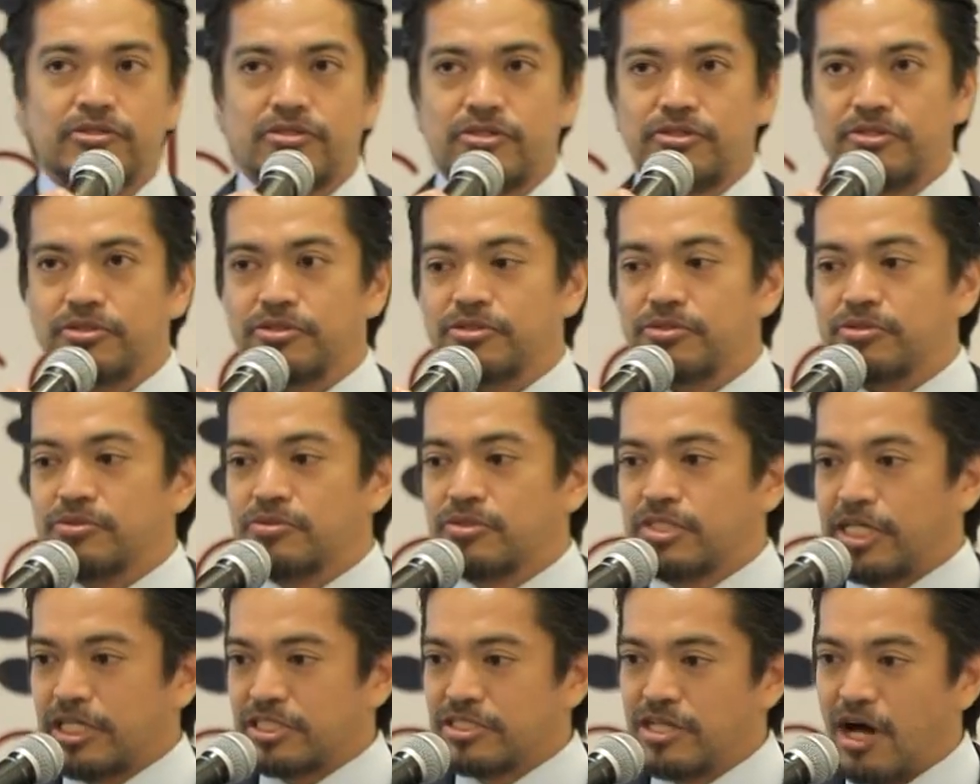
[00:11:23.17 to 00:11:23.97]
to
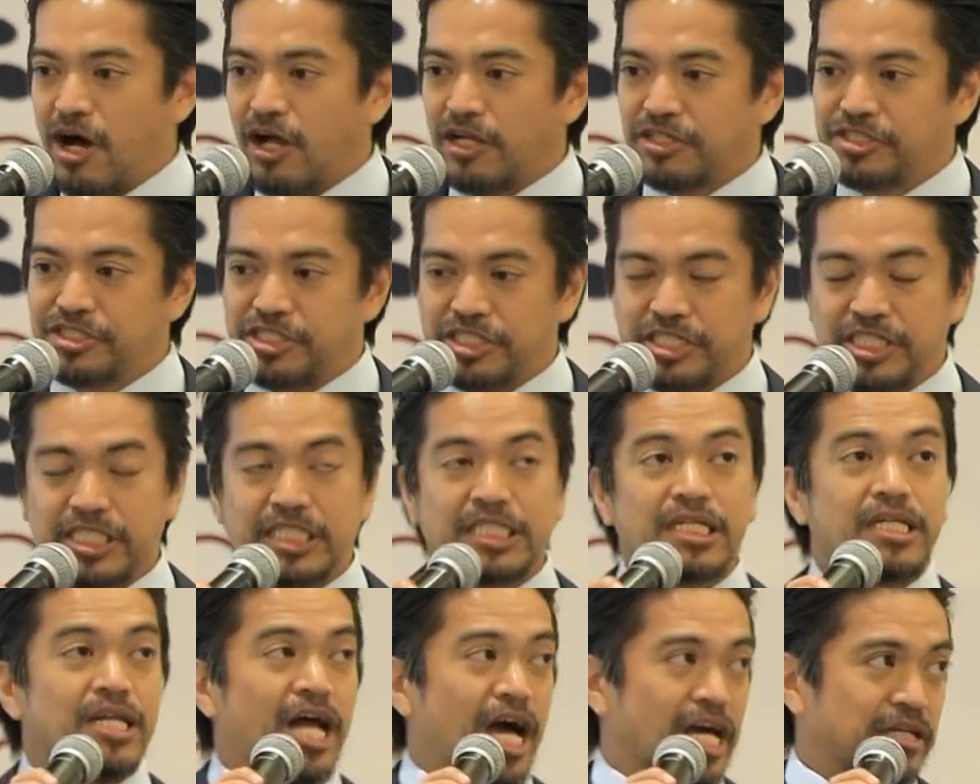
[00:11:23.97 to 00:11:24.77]
technology,
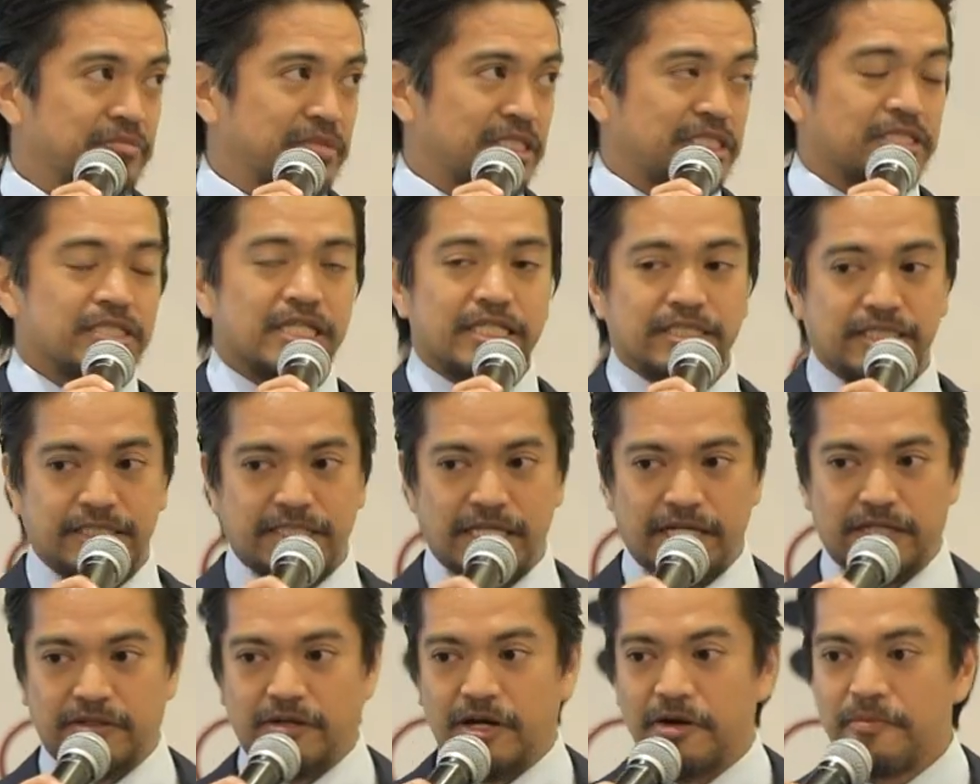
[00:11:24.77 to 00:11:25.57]
climate,
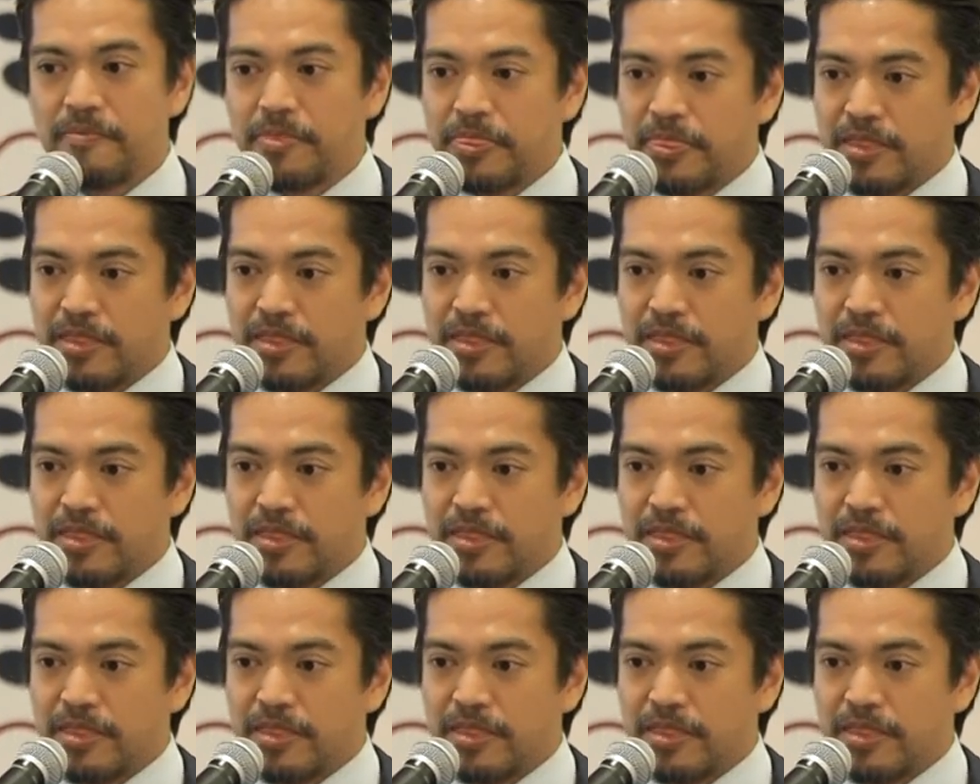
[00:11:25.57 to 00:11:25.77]
etc.